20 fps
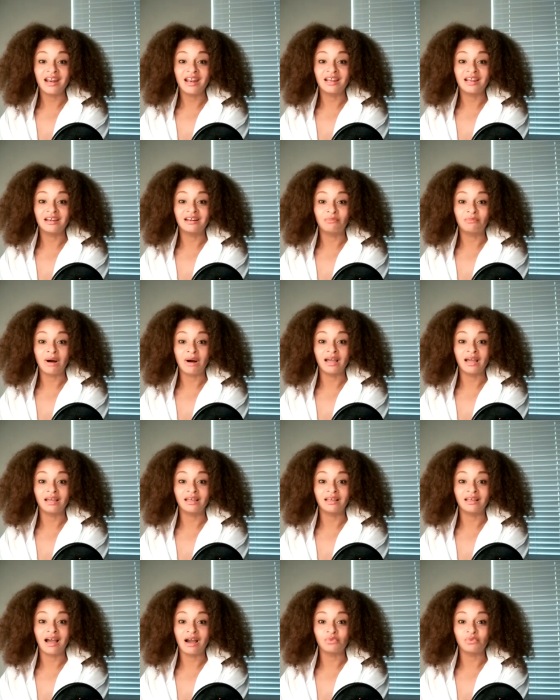And
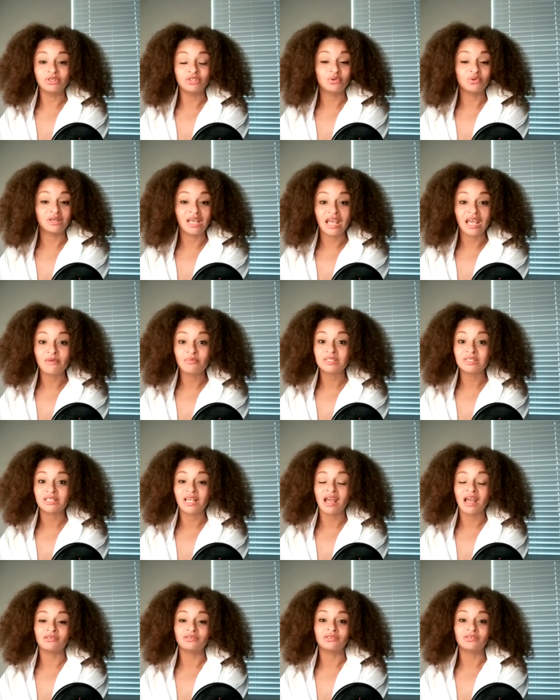my I went to a
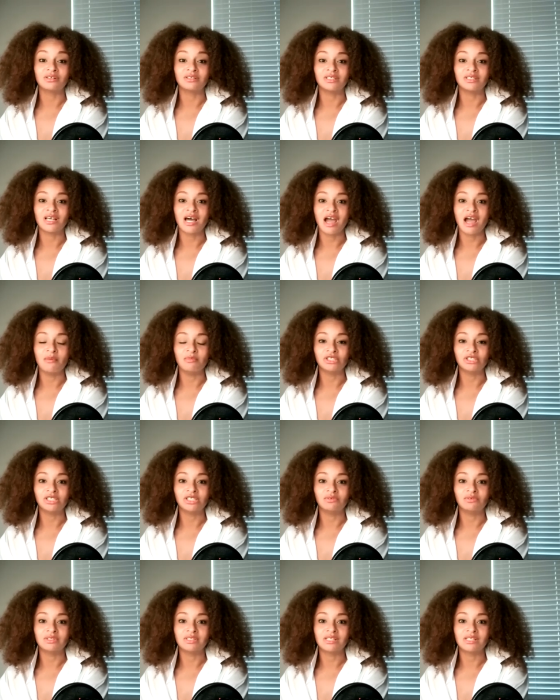campus counselor at the time
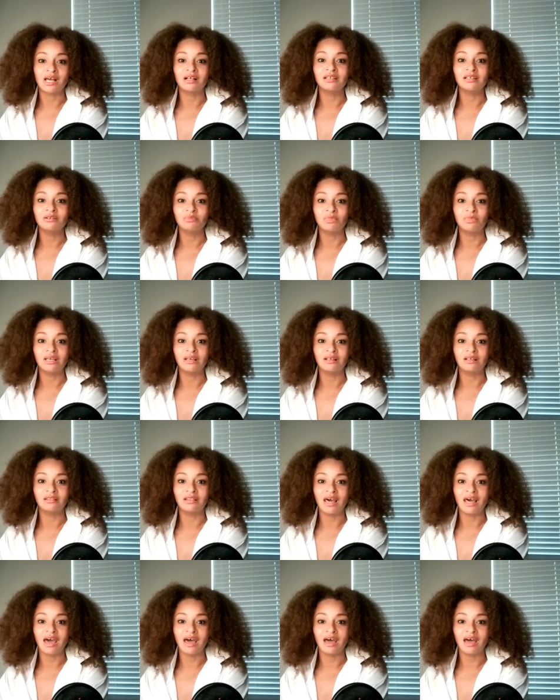and she was telling
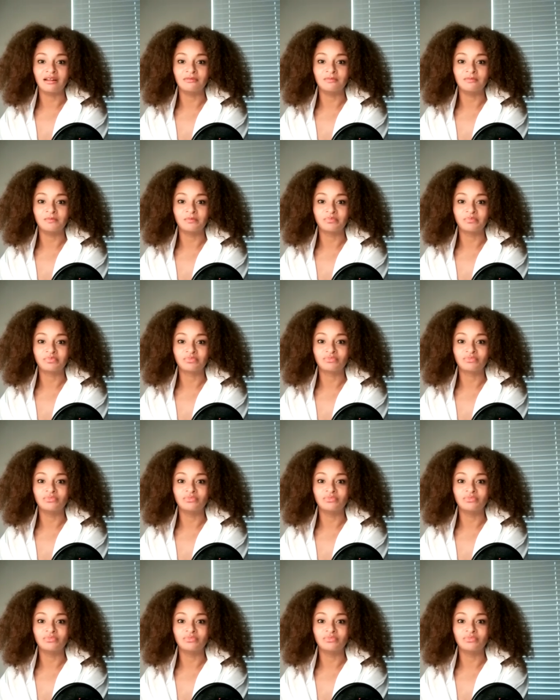me that